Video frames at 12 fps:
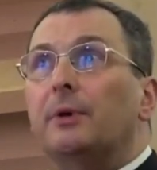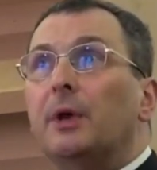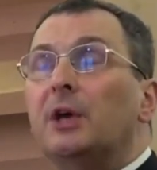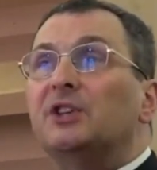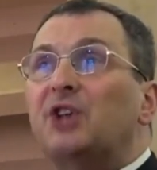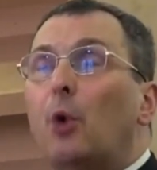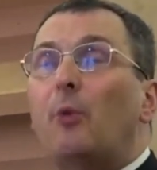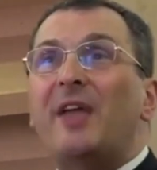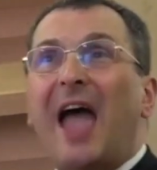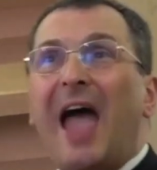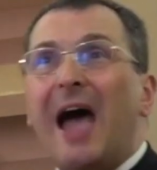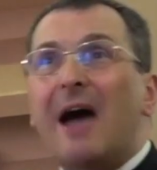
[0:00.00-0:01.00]
So we
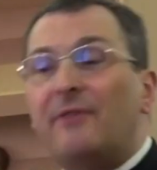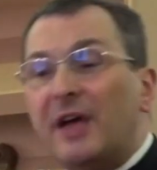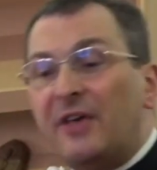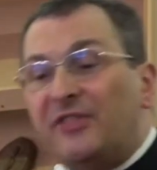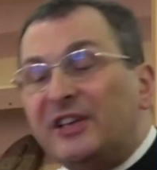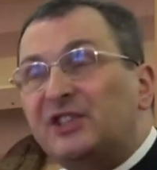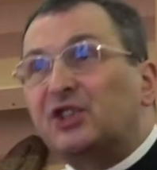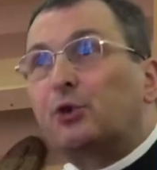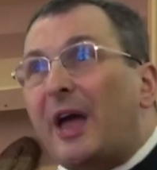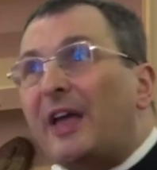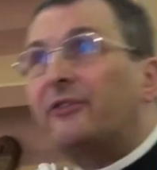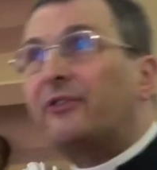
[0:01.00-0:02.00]
have this
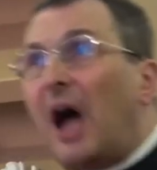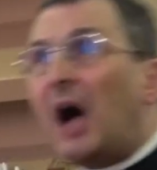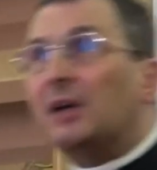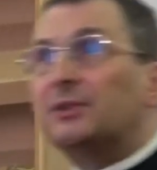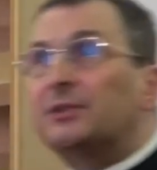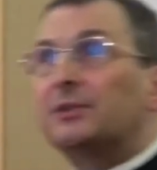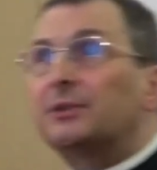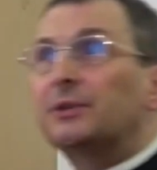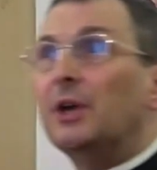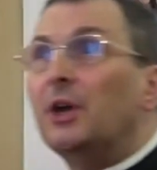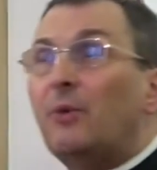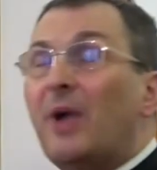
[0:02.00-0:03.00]
great task.
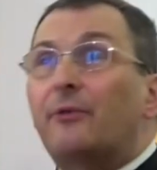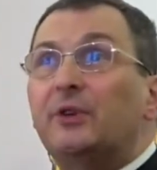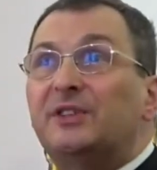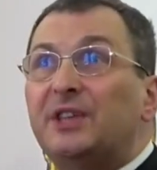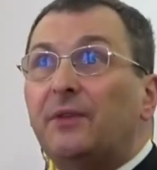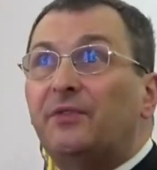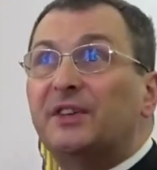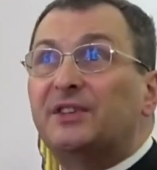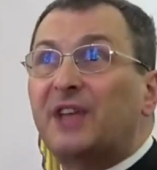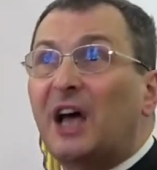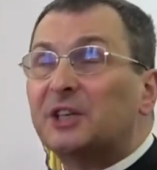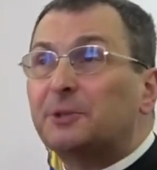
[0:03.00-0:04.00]
We have received this
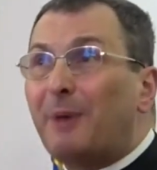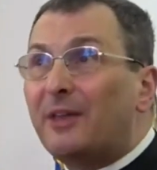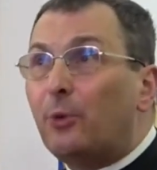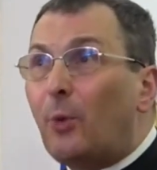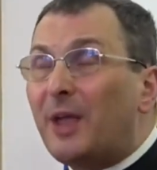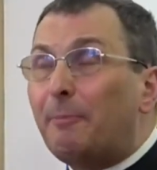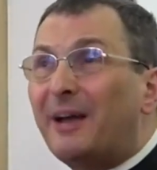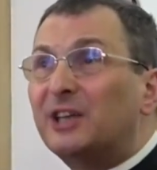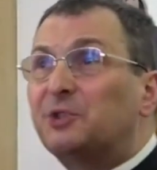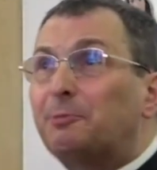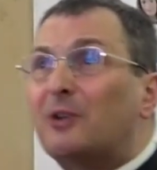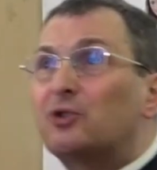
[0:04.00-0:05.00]
task, by the way, by a
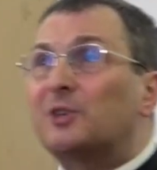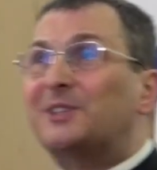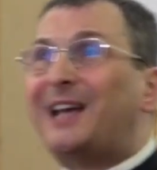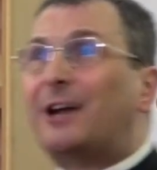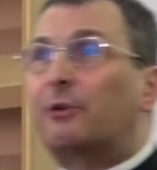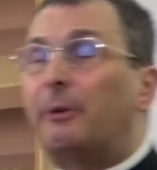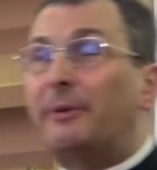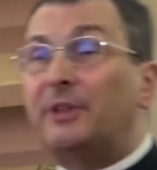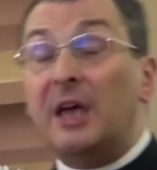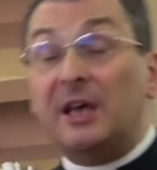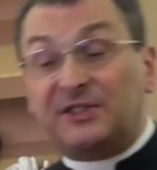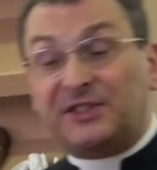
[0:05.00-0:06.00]
special sacrament,
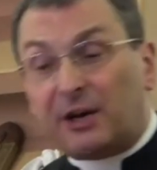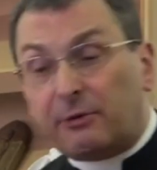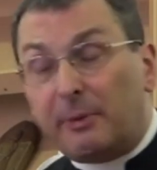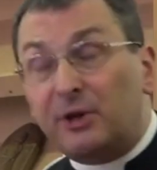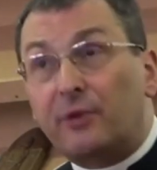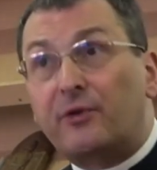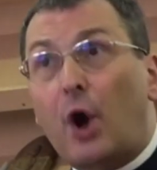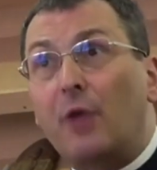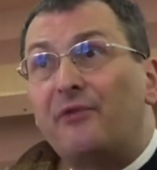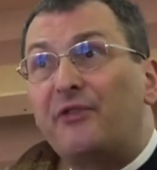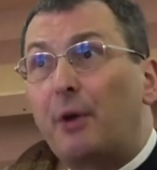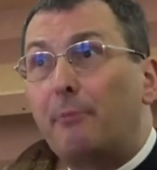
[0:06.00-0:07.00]
the sacrament of
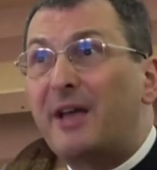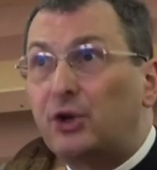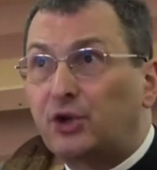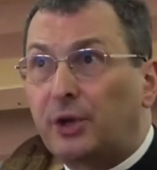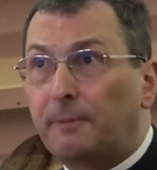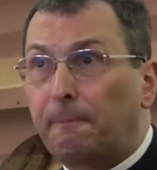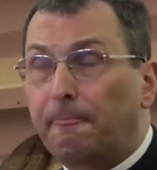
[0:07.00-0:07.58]
confirmation.